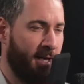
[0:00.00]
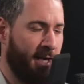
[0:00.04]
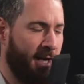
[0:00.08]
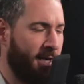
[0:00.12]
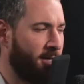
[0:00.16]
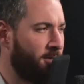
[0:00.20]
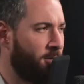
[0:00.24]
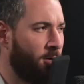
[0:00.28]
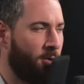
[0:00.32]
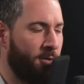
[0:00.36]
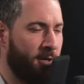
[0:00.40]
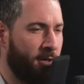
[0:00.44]
and
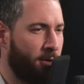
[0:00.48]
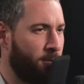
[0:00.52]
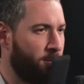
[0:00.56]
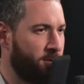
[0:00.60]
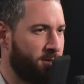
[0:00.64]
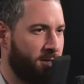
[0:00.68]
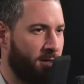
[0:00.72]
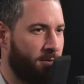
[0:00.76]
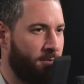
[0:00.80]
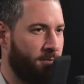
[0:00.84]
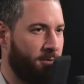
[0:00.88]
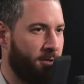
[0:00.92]
I go there
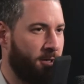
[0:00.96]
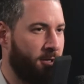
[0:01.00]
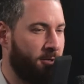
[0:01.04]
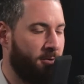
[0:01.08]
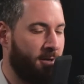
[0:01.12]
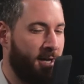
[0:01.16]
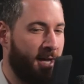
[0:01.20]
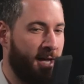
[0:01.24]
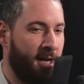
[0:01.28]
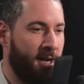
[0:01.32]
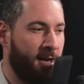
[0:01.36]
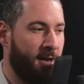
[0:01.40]
almost every
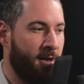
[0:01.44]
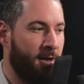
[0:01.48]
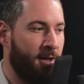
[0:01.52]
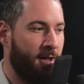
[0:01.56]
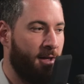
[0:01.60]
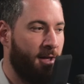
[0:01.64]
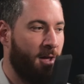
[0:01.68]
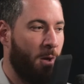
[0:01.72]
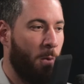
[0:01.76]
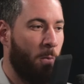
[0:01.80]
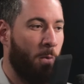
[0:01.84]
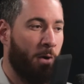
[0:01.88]
year. And
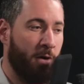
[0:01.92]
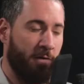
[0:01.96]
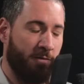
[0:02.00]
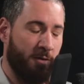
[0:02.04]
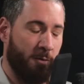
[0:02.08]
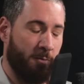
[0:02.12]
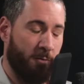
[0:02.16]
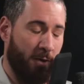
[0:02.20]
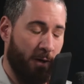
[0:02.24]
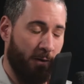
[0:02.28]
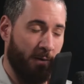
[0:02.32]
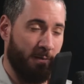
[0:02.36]
one of
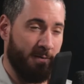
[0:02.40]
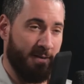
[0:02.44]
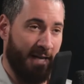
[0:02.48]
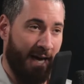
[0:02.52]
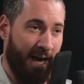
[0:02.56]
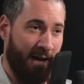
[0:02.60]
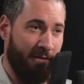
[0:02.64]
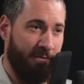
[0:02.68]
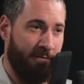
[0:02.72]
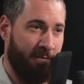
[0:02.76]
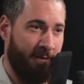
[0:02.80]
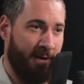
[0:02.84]
the problems
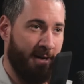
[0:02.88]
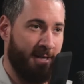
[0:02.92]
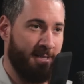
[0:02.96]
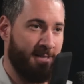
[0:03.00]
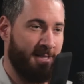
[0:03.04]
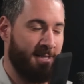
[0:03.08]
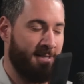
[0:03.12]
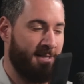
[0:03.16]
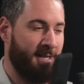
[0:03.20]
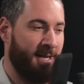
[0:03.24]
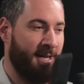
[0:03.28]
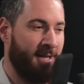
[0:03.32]
I
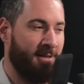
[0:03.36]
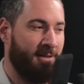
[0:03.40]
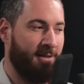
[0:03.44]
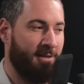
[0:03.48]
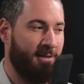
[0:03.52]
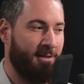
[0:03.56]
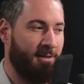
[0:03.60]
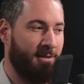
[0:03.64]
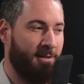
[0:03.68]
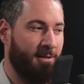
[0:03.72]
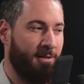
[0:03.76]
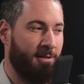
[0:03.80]
face is that
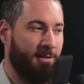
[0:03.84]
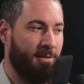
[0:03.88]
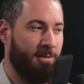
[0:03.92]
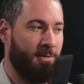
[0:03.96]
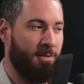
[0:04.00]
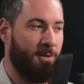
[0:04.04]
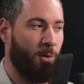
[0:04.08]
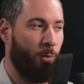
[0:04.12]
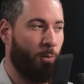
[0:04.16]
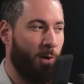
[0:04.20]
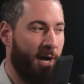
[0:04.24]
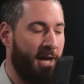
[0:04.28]

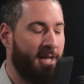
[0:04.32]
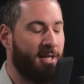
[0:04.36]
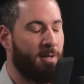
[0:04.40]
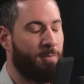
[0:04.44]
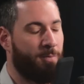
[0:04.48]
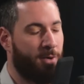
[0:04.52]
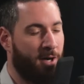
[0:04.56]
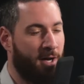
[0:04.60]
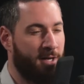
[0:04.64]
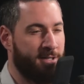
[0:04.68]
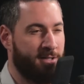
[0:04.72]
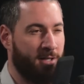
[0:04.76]
the way the
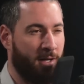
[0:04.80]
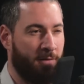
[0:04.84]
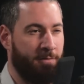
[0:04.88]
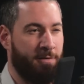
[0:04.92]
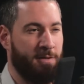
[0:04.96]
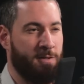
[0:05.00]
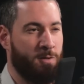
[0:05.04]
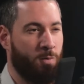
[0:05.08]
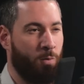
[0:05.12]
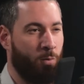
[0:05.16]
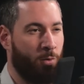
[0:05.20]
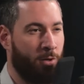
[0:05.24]
post
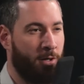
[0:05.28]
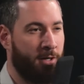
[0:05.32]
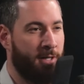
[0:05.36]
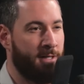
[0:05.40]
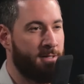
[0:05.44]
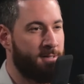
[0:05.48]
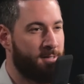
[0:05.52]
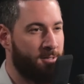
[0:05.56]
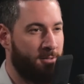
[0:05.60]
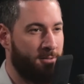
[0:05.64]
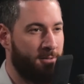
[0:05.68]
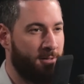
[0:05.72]
office work
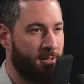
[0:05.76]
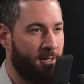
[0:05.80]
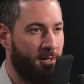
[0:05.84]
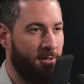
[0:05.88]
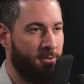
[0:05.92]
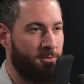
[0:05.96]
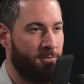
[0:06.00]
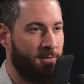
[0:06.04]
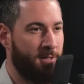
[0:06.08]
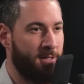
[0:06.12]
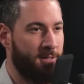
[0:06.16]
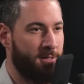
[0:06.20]
in certain
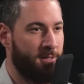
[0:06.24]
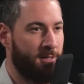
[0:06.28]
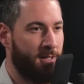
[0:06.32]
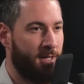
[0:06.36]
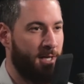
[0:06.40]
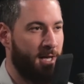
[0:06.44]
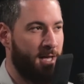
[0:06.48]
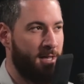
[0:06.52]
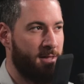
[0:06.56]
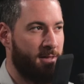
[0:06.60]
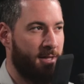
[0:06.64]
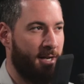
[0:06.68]
countries
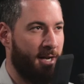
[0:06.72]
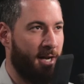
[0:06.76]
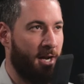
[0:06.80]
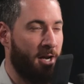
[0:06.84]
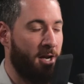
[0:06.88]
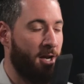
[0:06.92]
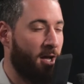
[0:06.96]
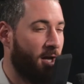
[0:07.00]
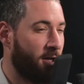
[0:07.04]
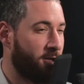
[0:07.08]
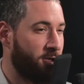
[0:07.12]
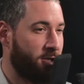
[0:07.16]
yeah, yeah, that yeah. are
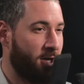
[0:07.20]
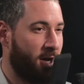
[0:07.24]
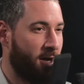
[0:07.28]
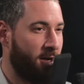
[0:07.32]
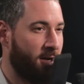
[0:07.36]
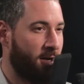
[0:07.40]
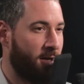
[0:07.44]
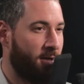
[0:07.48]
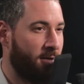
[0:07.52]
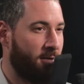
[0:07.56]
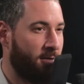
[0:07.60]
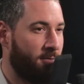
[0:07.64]
not
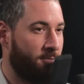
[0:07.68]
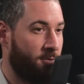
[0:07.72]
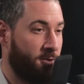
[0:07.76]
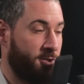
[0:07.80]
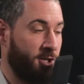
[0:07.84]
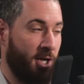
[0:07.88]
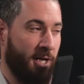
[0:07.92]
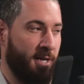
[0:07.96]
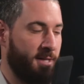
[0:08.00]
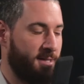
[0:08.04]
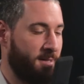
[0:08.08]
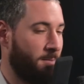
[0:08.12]
China. So
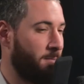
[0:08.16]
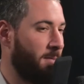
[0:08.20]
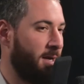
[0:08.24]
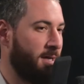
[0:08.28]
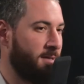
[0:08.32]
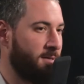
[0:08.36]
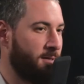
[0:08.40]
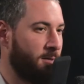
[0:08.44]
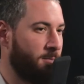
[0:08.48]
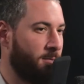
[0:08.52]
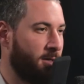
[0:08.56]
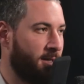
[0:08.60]
China is
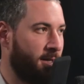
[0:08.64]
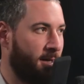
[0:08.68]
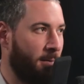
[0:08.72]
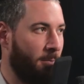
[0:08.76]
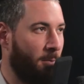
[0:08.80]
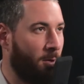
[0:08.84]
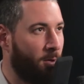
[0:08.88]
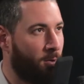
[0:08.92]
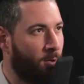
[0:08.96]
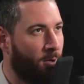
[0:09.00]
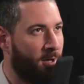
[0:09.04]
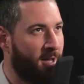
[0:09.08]
amazing, but
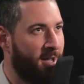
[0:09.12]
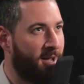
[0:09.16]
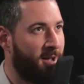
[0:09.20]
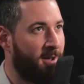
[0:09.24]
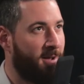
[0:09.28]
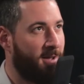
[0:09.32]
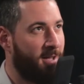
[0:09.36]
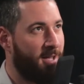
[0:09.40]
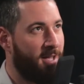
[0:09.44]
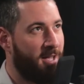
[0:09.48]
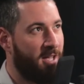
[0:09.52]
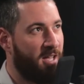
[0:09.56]
in
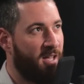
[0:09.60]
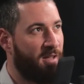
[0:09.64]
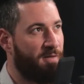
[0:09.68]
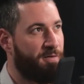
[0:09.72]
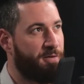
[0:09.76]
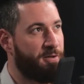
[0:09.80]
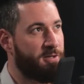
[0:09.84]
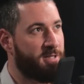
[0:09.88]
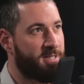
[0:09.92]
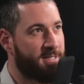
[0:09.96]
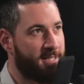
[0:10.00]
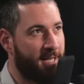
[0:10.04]
Mongolia,
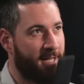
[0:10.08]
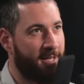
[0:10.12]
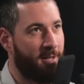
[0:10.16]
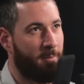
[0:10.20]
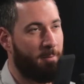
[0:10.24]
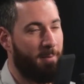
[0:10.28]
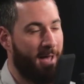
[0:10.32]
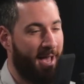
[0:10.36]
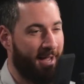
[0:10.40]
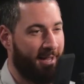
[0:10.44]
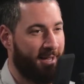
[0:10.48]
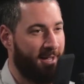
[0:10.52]
if you send
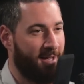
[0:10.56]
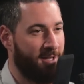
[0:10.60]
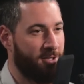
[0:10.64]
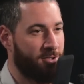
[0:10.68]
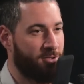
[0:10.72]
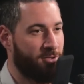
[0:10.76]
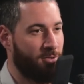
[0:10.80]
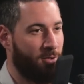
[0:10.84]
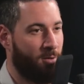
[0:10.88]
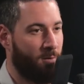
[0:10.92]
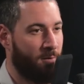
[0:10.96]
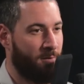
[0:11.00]
a
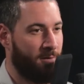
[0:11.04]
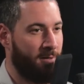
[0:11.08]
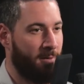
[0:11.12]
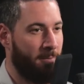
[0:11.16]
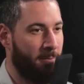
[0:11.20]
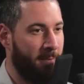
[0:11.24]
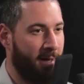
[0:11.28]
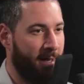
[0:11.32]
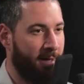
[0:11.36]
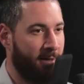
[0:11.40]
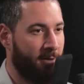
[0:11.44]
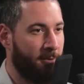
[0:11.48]
package over the
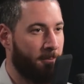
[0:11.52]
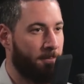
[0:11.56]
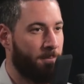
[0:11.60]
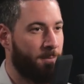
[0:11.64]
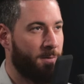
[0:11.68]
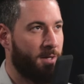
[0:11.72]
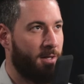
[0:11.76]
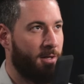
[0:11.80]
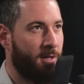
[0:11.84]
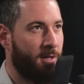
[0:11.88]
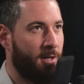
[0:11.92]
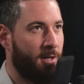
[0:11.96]
mail,
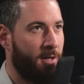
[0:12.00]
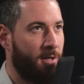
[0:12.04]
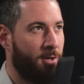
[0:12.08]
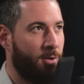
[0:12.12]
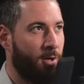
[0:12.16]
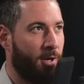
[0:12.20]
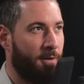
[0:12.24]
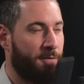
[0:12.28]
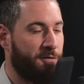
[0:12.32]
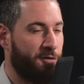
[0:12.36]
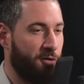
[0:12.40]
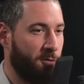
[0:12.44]

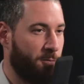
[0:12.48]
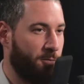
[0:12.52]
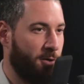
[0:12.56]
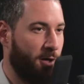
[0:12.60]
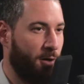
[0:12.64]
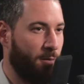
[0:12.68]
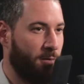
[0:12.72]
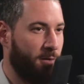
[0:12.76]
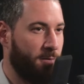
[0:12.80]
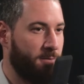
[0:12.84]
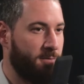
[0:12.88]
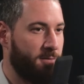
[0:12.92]
you have two
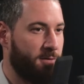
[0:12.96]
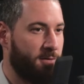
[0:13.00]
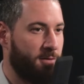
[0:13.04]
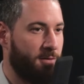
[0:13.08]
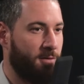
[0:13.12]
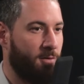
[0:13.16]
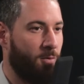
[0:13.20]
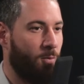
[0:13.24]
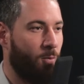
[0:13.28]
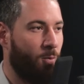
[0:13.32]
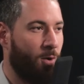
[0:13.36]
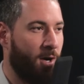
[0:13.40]
problems.
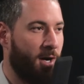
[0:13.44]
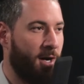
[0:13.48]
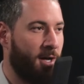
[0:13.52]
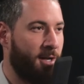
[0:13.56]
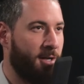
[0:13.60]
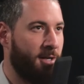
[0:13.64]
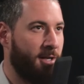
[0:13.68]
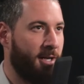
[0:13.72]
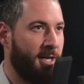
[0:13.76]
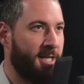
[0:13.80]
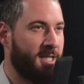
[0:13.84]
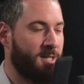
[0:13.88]
Yeah.
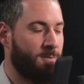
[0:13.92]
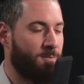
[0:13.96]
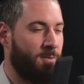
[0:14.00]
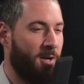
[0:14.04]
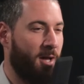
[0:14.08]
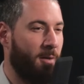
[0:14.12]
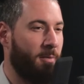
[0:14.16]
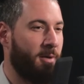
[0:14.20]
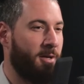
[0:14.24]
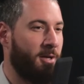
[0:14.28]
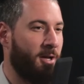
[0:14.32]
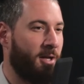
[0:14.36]
One, it's
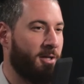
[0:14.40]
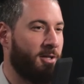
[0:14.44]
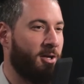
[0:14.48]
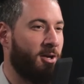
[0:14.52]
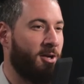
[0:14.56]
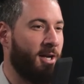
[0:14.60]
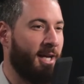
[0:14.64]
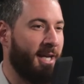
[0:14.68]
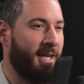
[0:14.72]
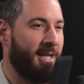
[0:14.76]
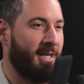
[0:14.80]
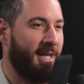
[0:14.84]
probably not
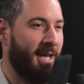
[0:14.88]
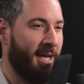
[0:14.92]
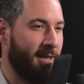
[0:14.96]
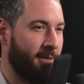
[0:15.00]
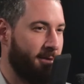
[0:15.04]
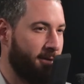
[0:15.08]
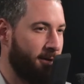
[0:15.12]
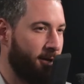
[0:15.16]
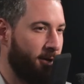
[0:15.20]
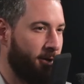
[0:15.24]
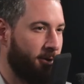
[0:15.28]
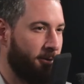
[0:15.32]
going to
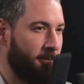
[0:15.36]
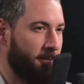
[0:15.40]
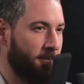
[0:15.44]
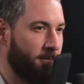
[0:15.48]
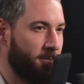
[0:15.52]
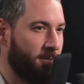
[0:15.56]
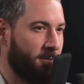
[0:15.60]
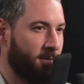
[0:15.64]
get there.